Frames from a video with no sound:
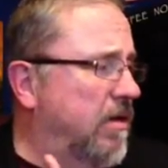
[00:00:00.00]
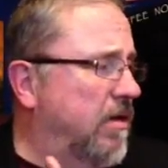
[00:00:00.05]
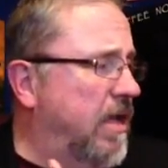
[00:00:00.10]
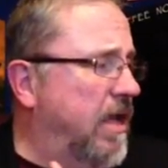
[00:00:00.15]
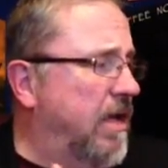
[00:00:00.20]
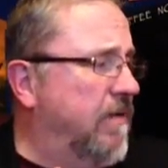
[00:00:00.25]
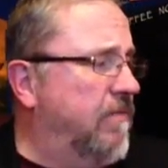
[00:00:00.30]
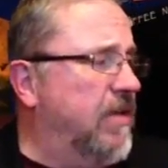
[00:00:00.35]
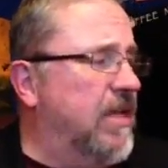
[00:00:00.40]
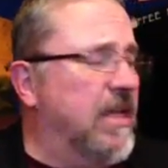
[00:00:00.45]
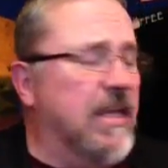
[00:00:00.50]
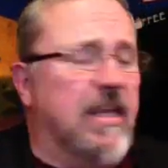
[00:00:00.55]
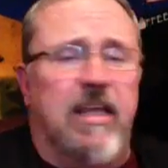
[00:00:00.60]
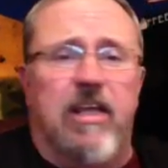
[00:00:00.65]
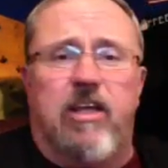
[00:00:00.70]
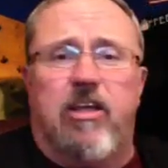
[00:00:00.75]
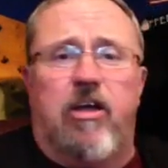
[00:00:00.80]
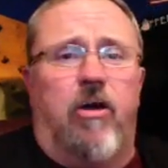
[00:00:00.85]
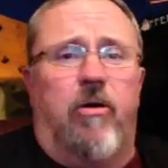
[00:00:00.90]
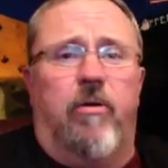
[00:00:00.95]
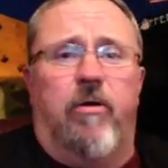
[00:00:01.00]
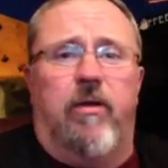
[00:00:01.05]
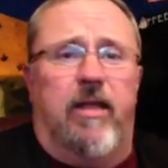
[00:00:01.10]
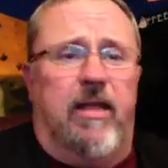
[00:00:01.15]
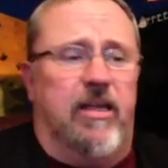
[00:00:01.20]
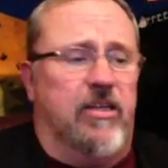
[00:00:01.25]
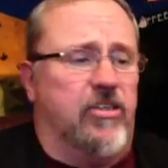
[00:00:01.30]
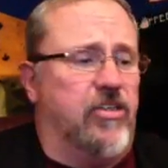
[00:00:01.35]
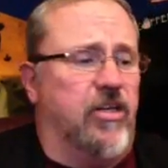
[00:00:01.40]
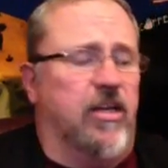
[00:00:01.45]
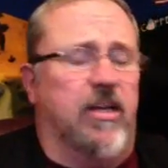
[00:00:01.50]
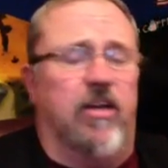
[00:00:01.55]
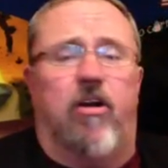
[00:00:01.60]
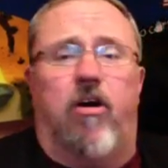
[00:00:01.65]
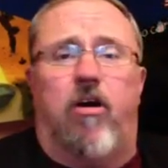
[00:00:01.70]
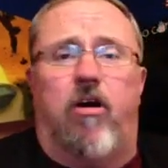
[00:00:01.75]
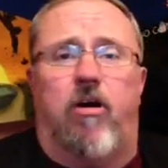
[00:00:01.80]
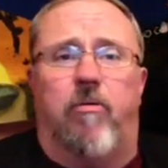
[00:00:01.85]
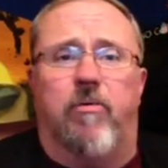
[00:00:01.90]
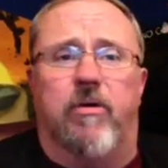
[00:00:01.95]
have any correlation at
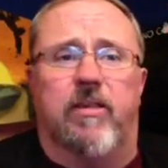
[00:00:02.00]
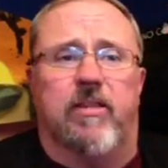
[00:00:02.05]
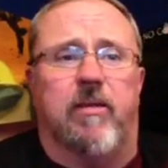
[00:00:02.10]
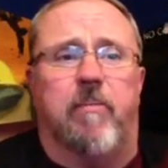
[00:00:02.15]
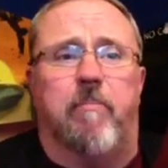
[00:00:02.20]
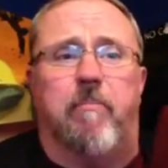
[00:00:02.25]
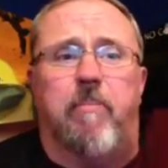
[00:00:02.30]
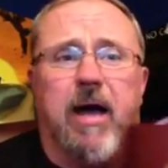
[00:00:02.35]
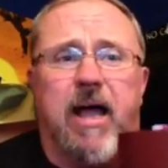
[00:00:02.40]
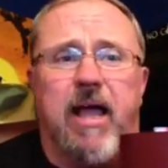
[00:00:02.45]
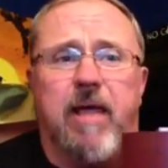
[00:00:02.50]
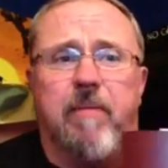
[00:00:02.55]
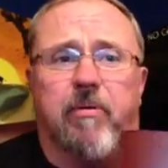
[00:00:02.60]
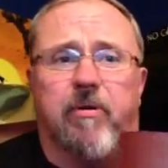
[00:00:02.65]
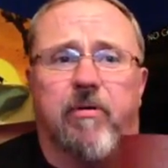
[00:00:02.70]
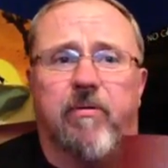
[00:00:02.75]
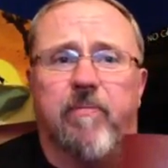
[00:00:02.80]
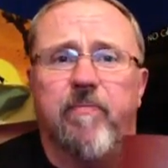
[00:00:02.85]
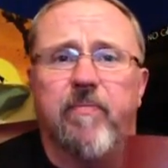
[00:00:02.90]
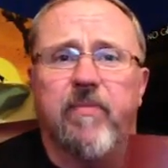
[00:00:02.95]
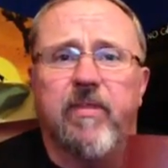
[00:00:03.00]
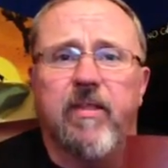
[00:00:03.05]
all with the Bible